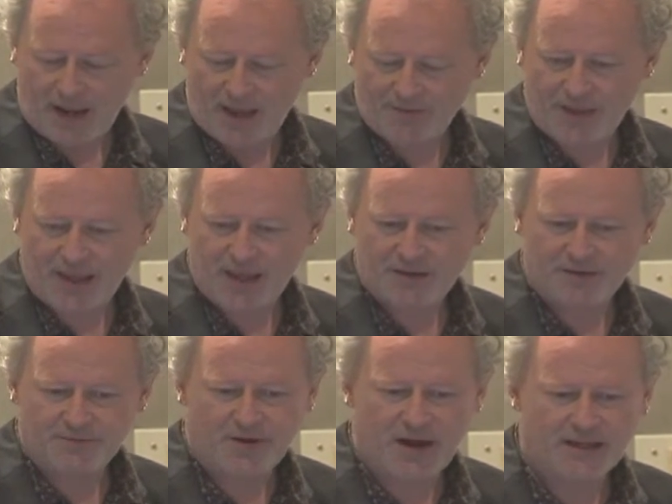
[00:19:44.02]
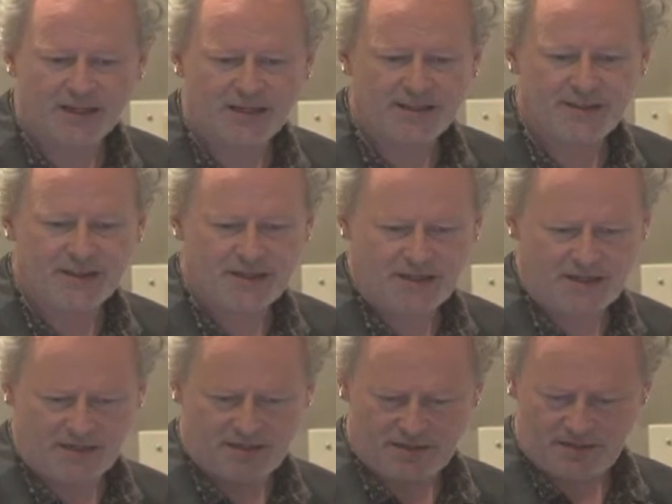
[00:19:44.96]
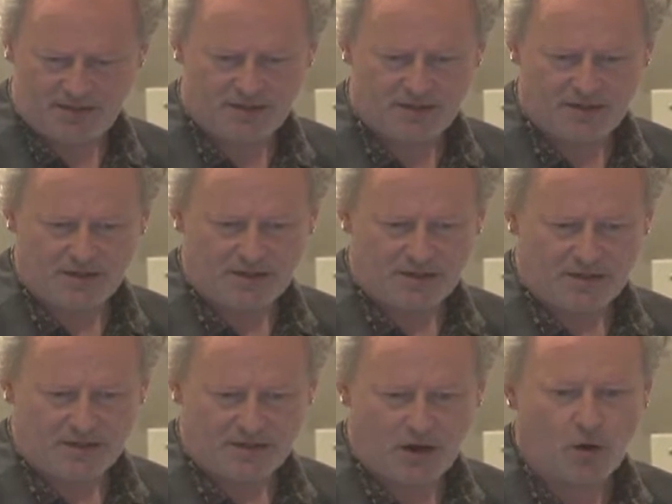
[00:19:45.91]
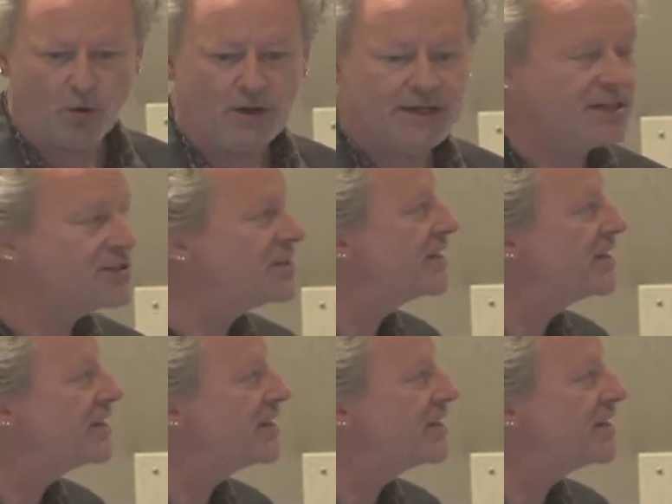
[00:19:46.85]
And then finally and here's an